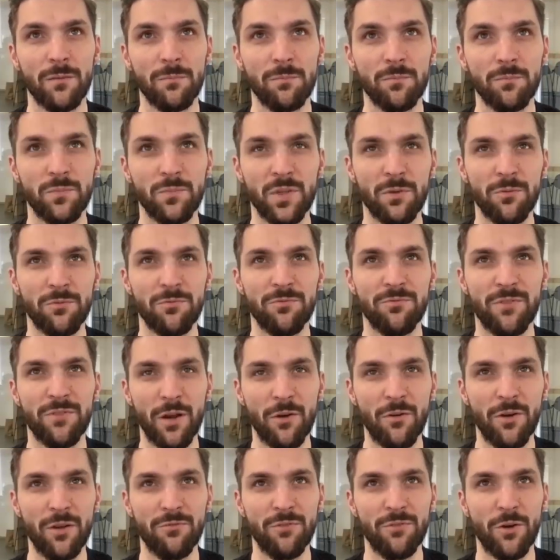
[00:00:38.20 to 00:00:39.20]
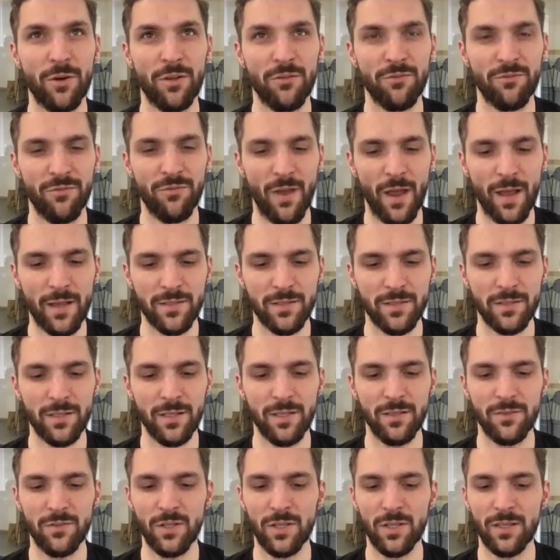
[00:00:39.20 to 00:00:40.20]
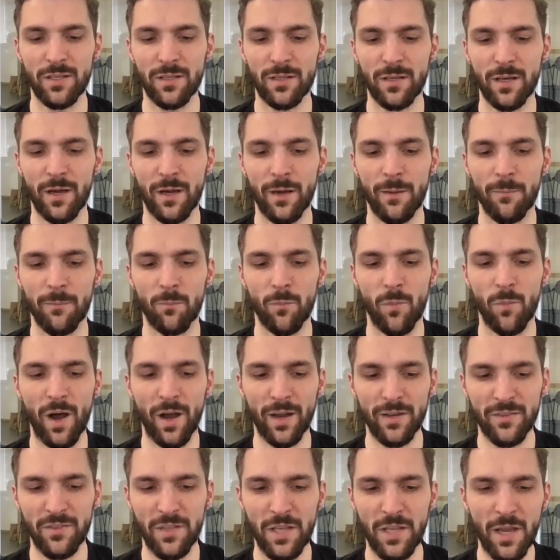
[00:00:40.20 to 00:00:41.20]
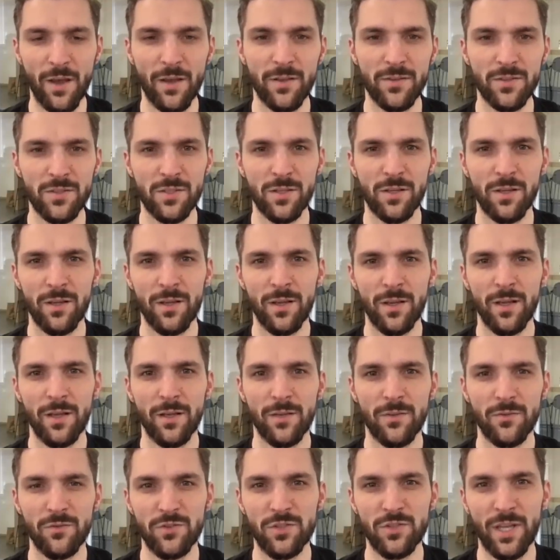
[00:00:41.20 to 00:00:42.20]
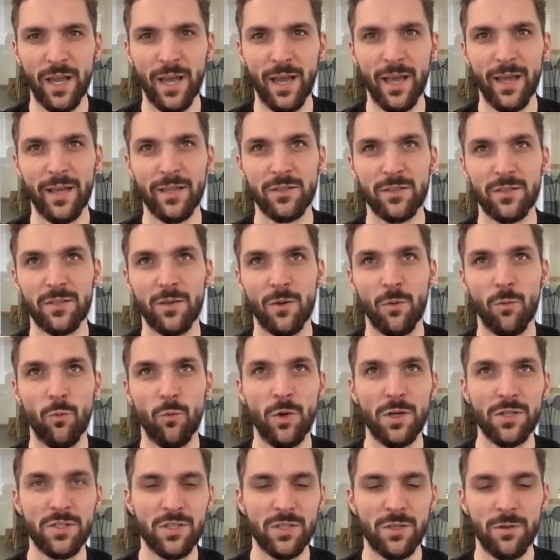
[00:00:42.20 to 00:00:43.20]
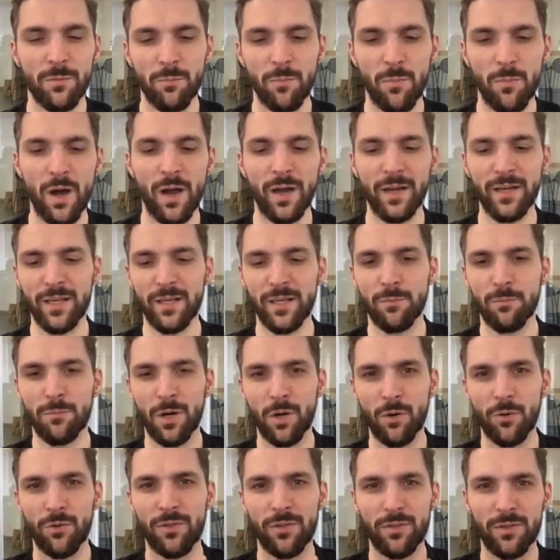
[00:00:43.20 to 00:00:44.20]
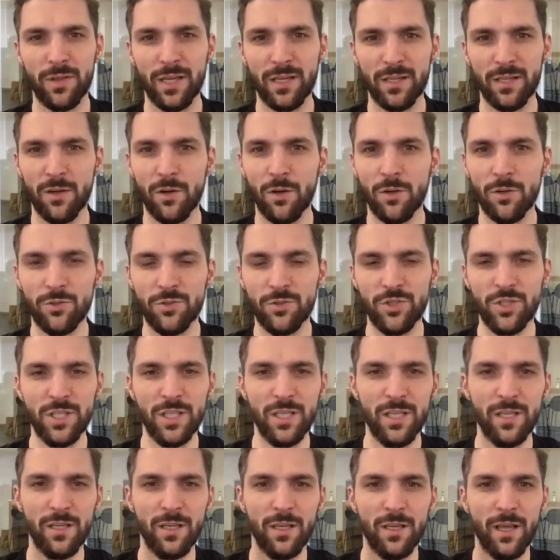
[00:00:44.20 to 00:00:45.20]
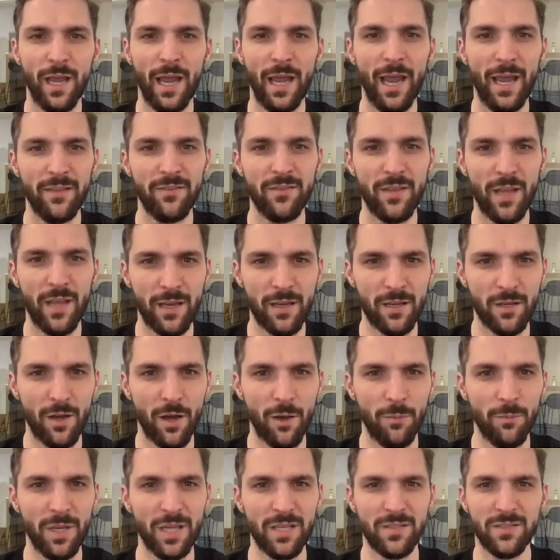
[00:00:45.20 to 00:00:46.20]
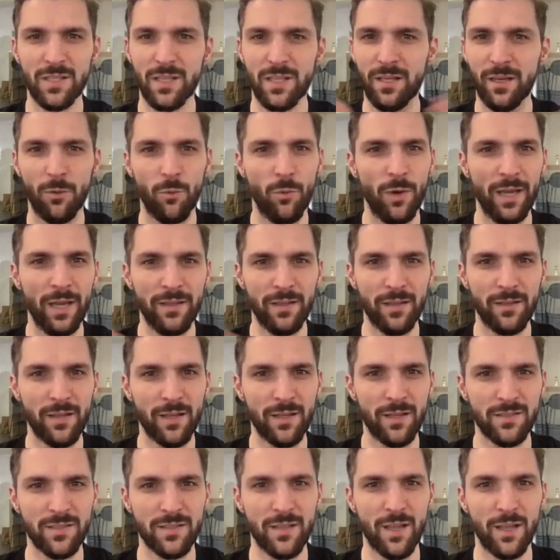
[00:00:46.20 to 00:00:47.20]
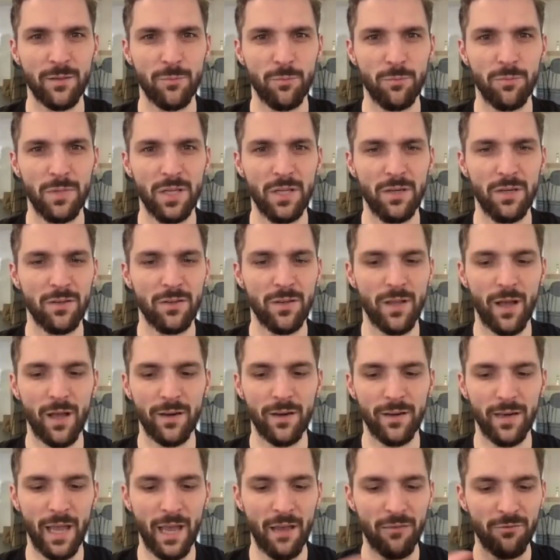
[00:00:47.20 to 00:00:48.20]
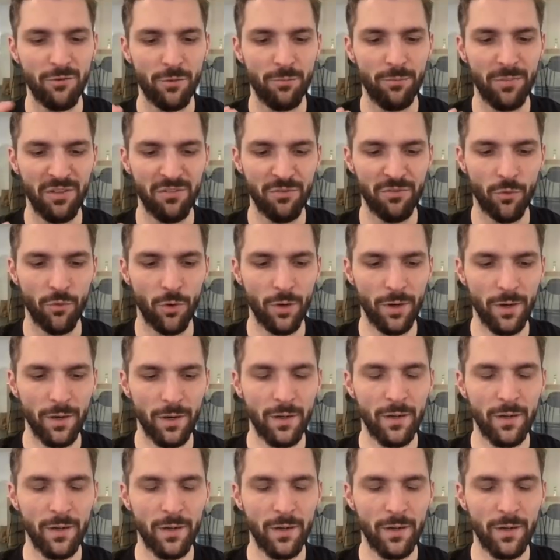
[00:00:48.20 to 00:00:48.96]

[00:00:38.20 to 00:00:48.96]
the very, very fascinating ideas that was combining both technology and economics in a way that has not been done ever before.